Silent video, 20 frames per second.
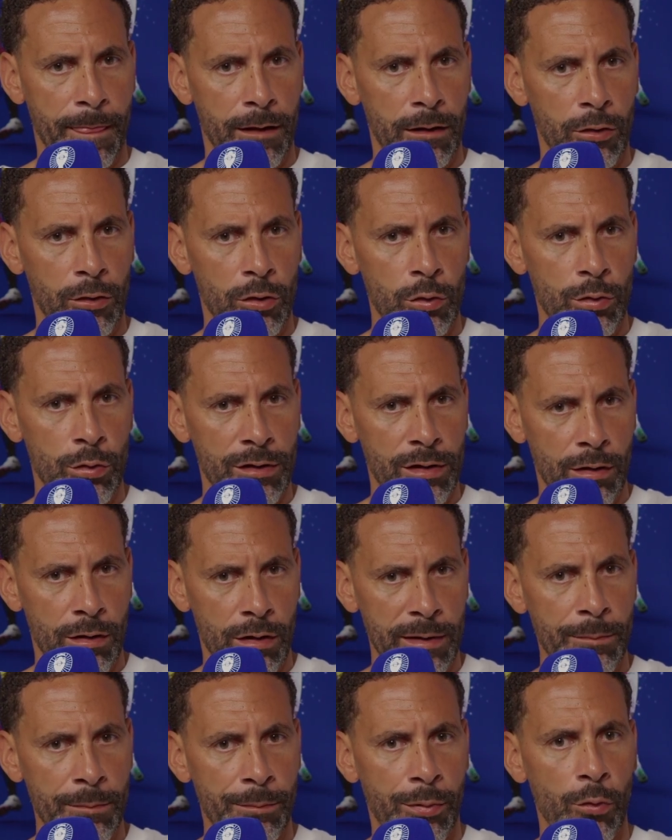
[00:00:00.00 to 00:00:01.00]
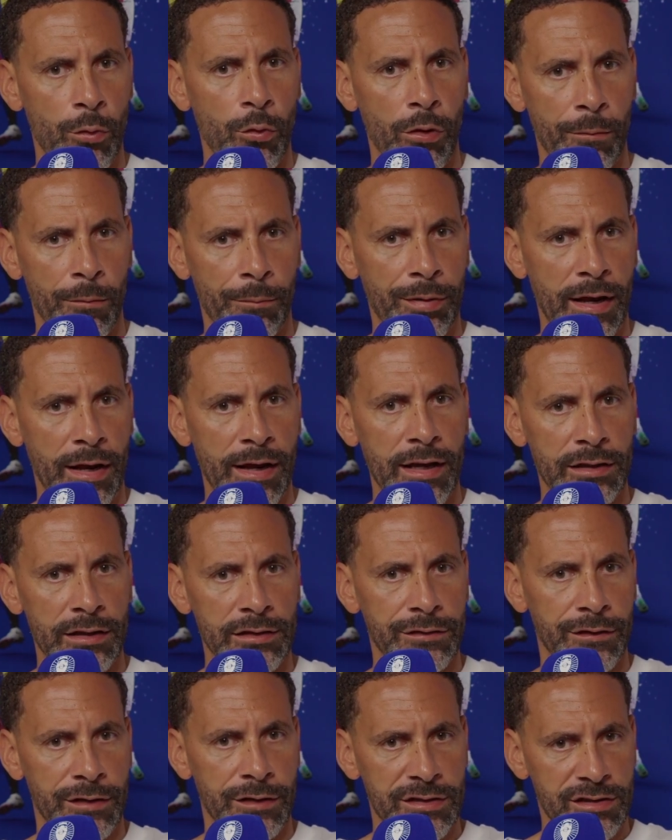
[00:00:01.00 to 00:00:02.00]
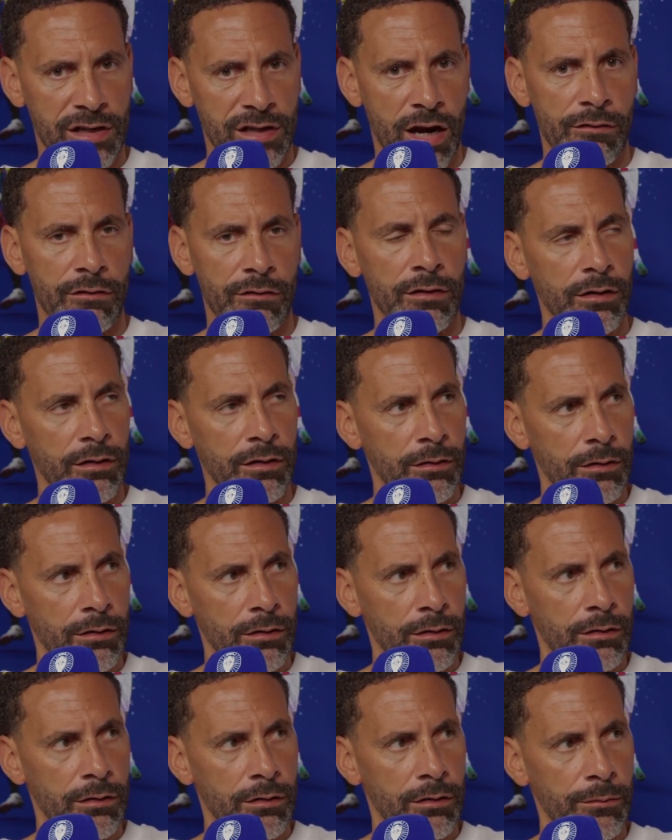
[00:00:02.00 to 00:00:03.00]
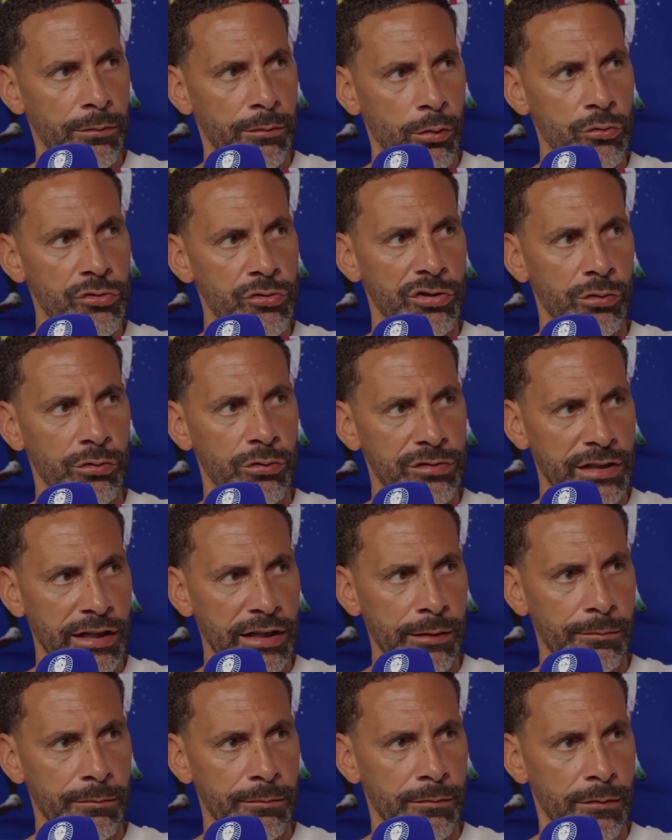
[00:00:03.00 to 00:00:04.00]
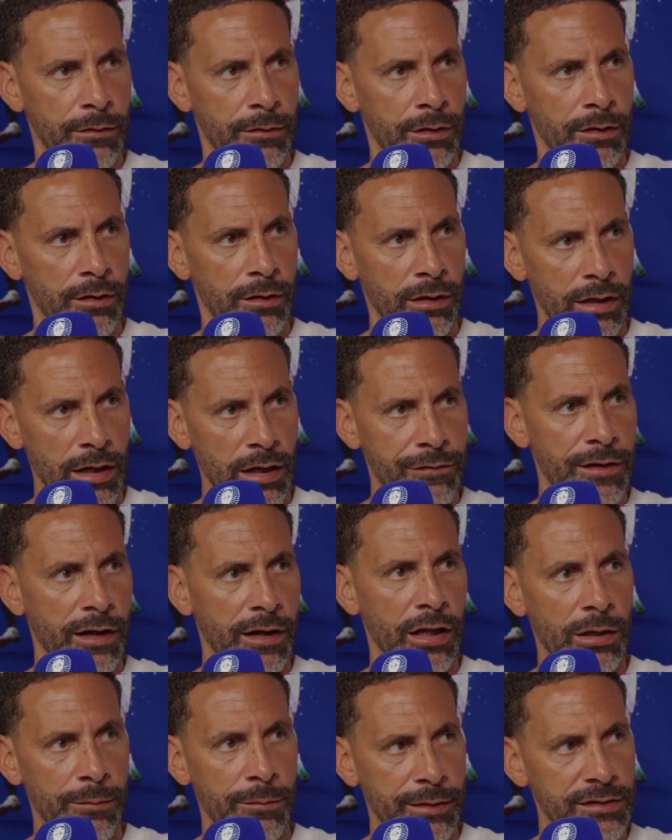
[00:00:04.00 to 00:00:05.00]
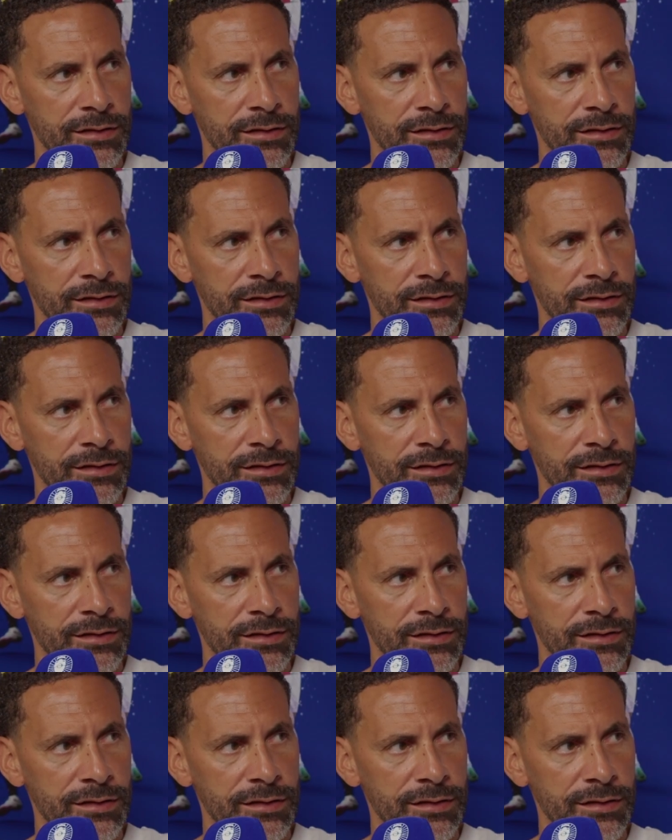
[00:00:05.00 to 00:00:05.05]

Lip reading: who are the important players for this current Portugal team if they're going to be